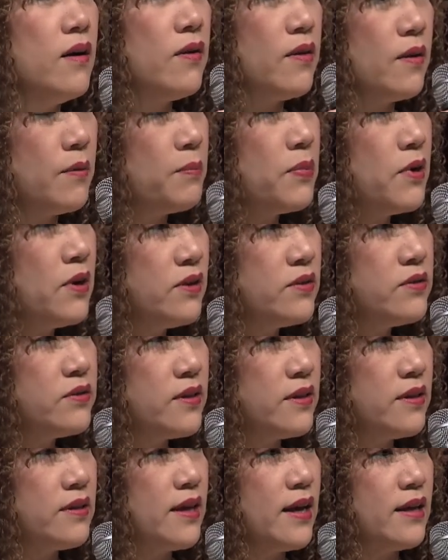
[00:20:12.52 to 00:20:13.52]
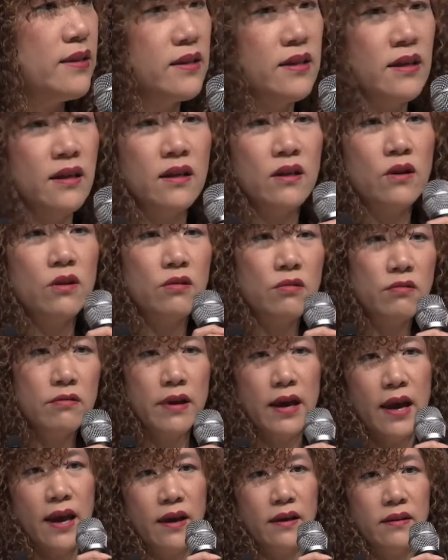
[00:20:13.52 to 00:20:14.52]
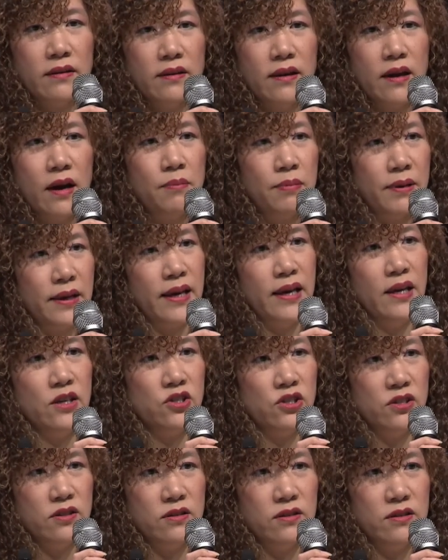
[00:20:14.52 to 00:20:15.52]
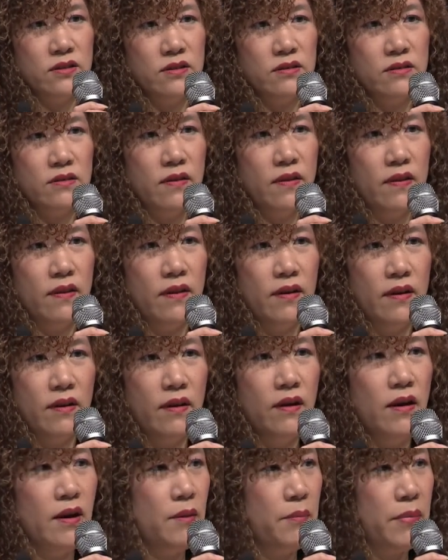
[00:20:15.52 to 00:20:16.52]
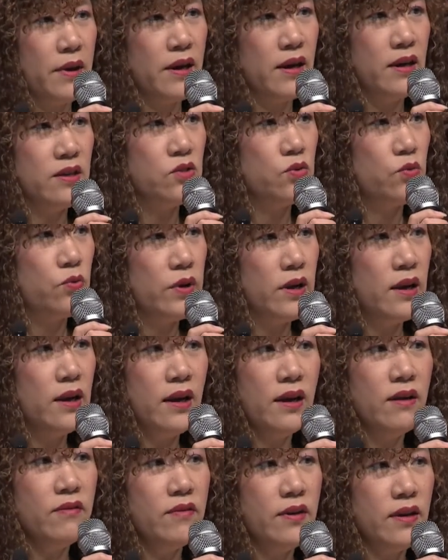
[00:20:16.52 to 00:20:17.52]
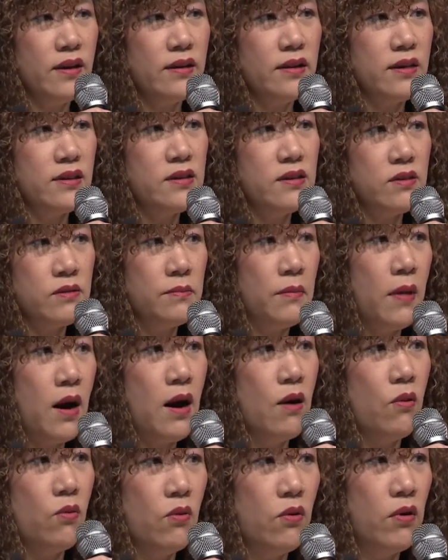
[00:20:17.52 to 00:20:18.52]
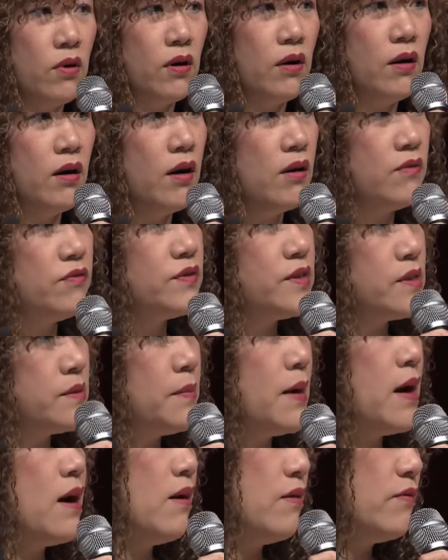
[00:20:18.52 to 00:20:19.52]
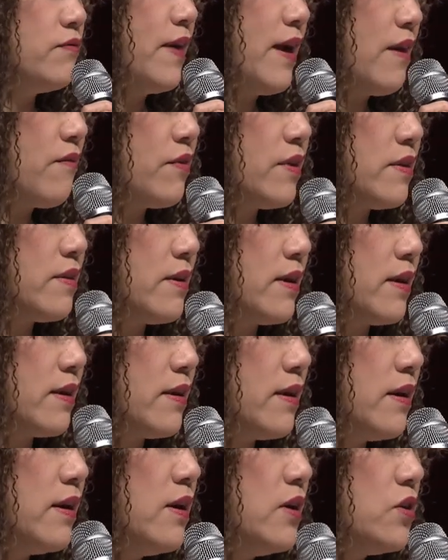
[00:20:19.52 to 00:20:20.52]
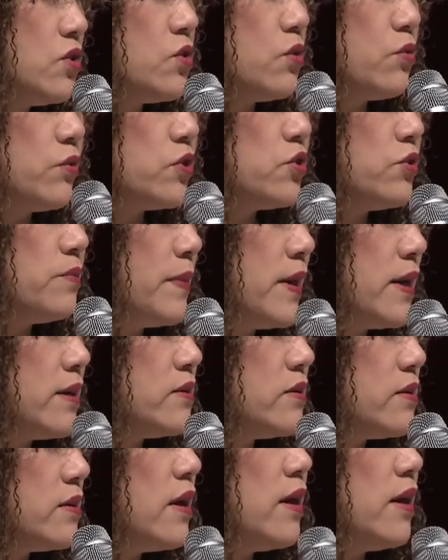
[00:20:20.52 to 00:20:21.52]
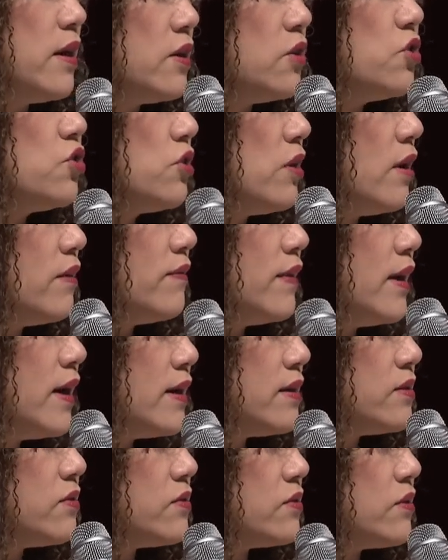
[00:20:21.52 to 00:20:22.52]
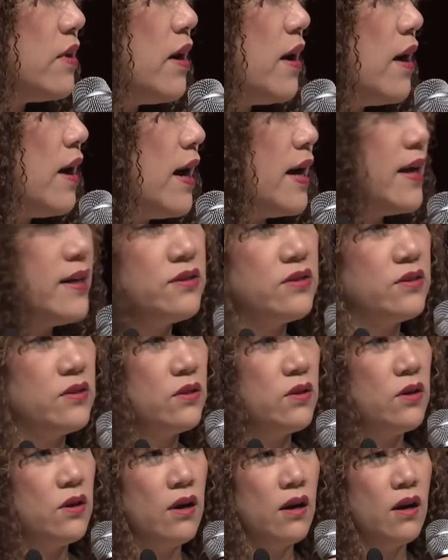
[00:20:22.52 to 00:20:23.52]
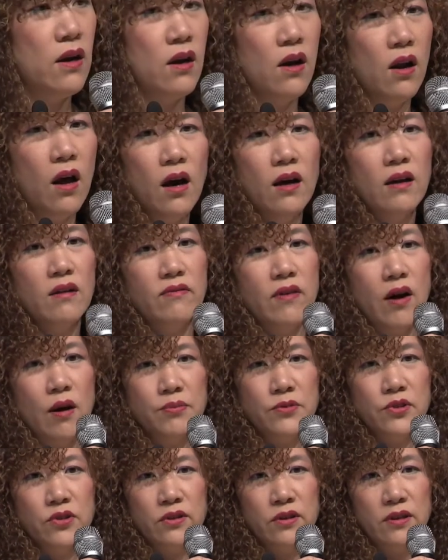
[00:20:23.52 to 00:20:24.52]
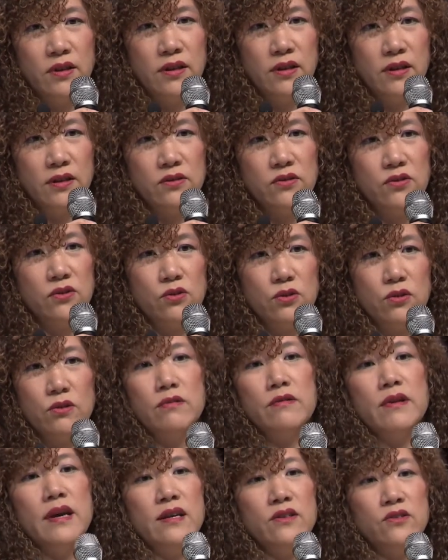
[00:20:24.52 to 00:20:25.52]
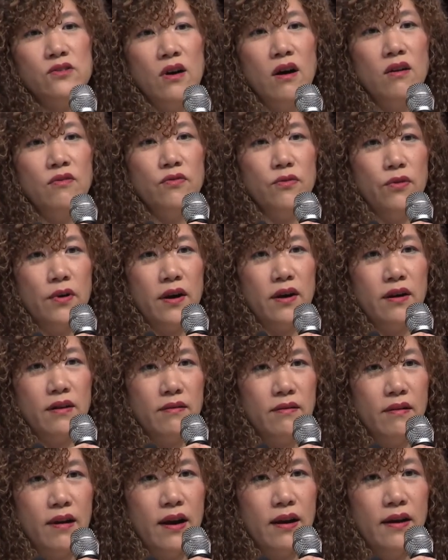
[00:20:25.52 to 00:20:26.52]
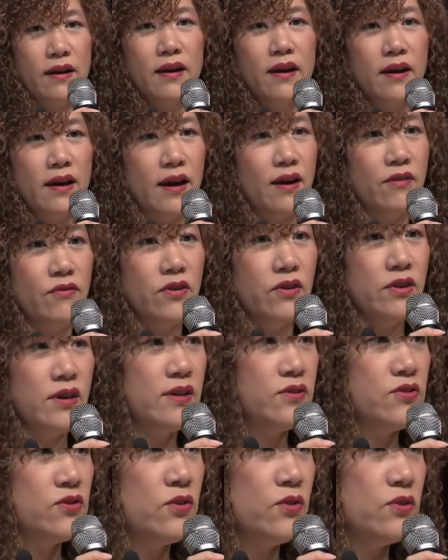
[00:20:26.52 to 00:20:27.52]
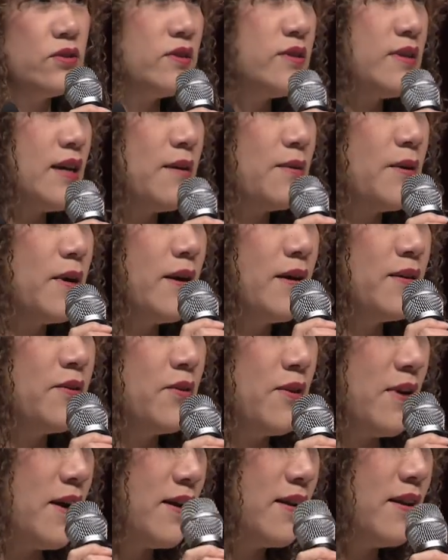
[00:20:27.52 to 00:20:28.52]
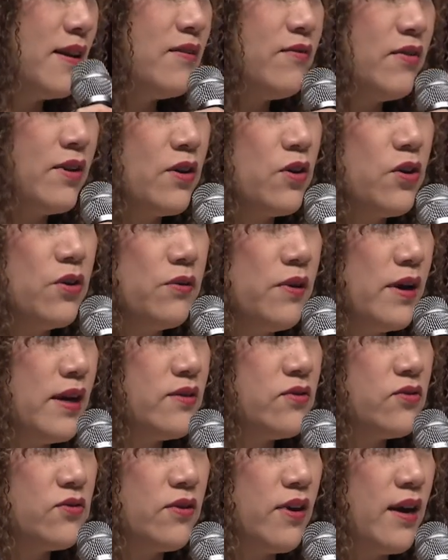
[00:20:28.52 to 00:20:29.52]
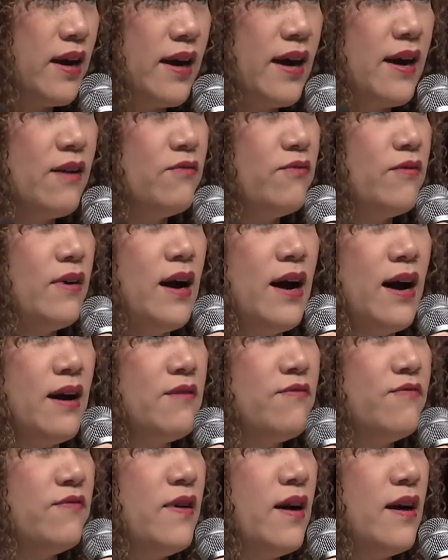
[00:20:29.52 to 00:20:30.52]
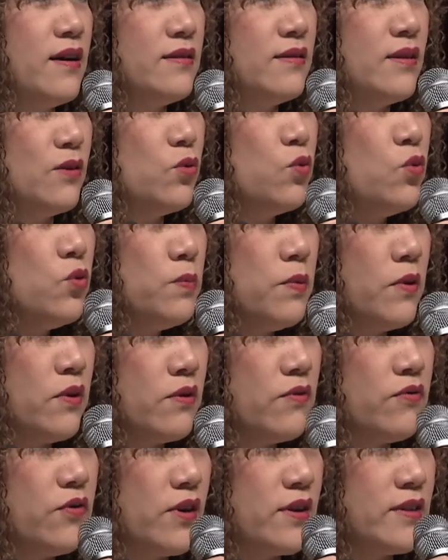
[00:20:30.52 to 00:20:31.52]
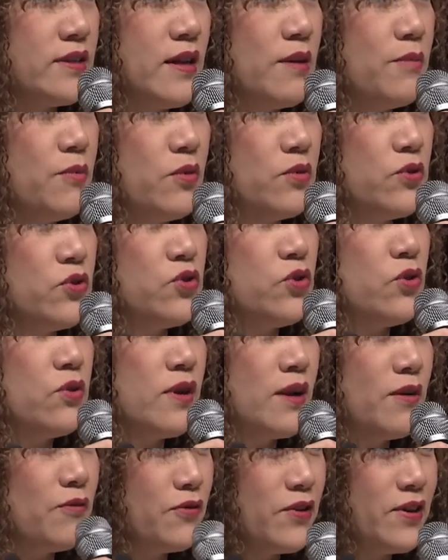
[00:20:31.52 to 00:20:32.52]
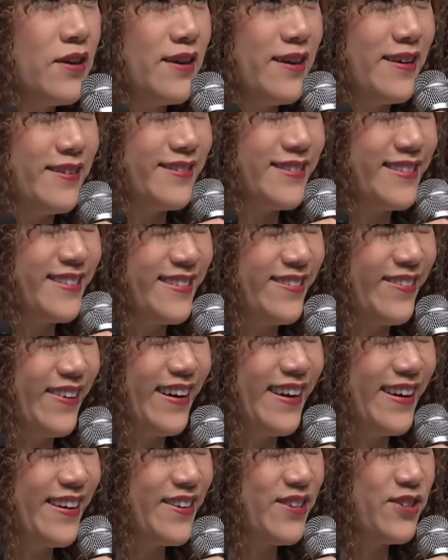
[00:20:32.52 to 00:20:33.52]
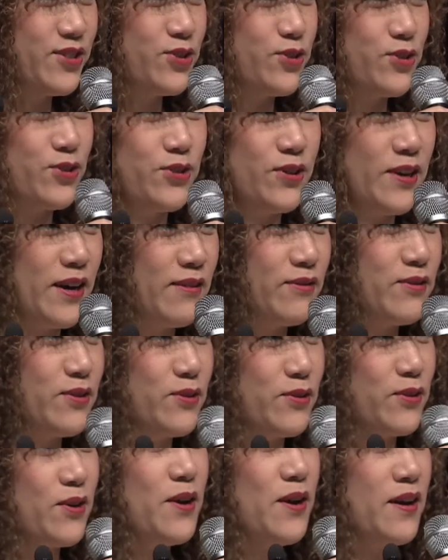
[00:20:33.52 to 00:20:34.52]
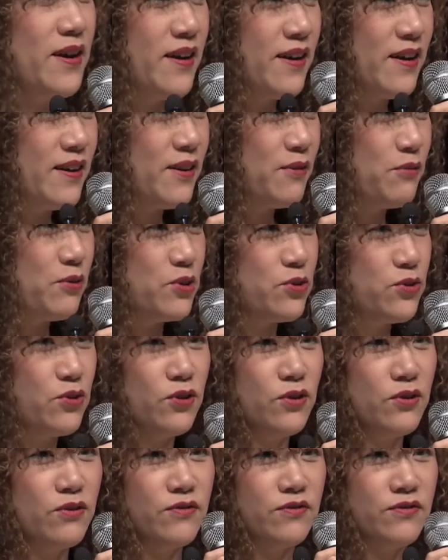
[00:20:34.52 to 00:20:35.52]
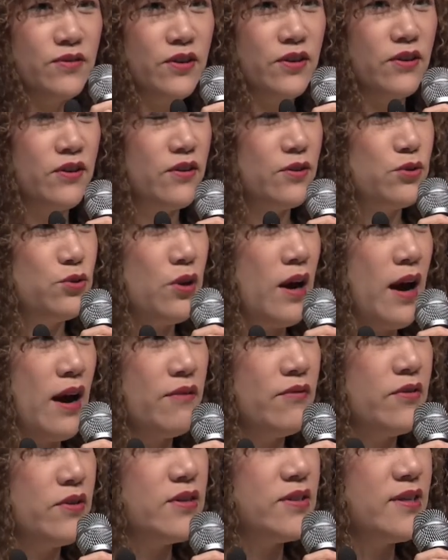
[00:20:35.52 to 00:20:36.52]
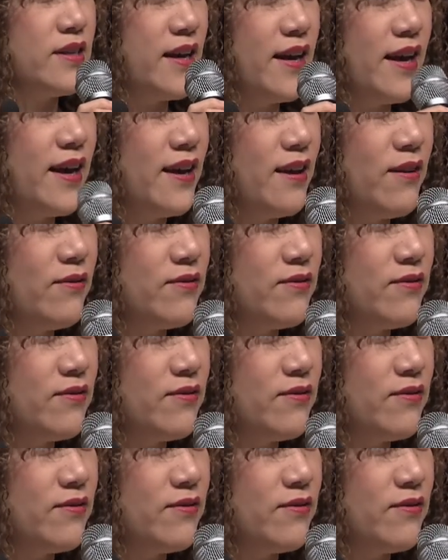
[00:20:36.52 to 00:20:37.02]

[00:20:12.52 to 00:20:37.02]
the person that are going to create the applications. Because we live in the smart world of smart of everything. So which means each of us has a lot of opportunities to create software, right? Have you guys noticed, I, you know, I live in U S, so I have, I found that Uber, for example, is so convenient, right? Used to, you have to reserve your drivers ahead